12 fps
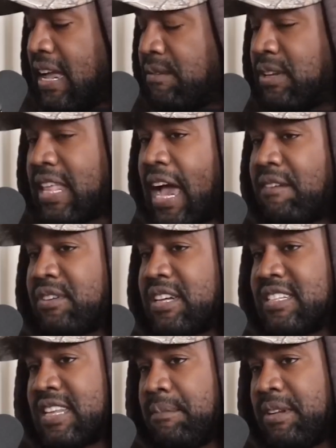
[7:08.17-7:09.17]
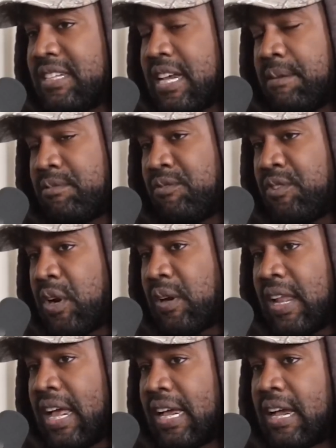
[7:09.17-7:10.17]
With Africans, how many times you've
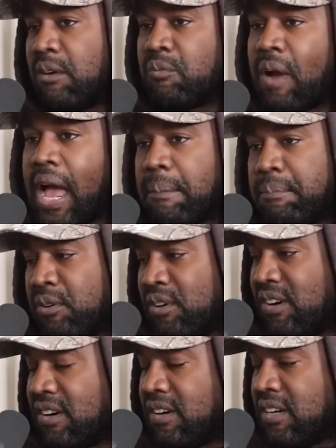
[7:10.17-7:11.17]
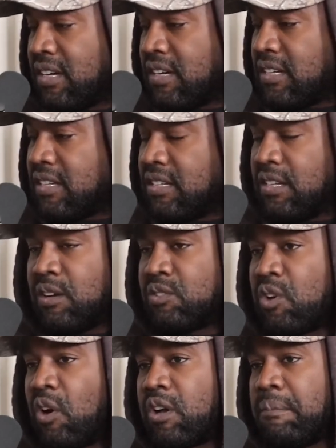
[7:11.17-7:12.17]
heard like a rapper,
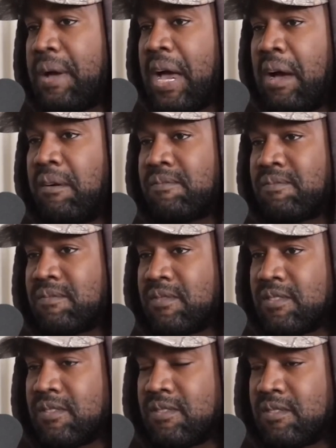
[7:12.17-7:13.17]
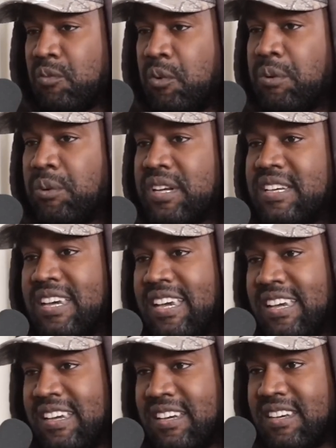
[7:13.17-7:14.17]
talk about we were
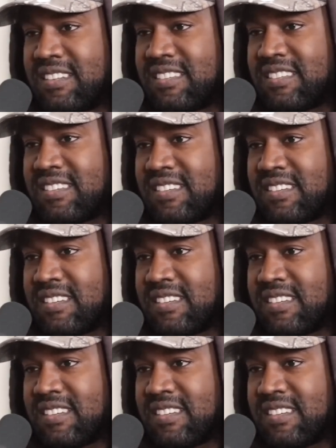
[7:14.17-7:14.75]
kings?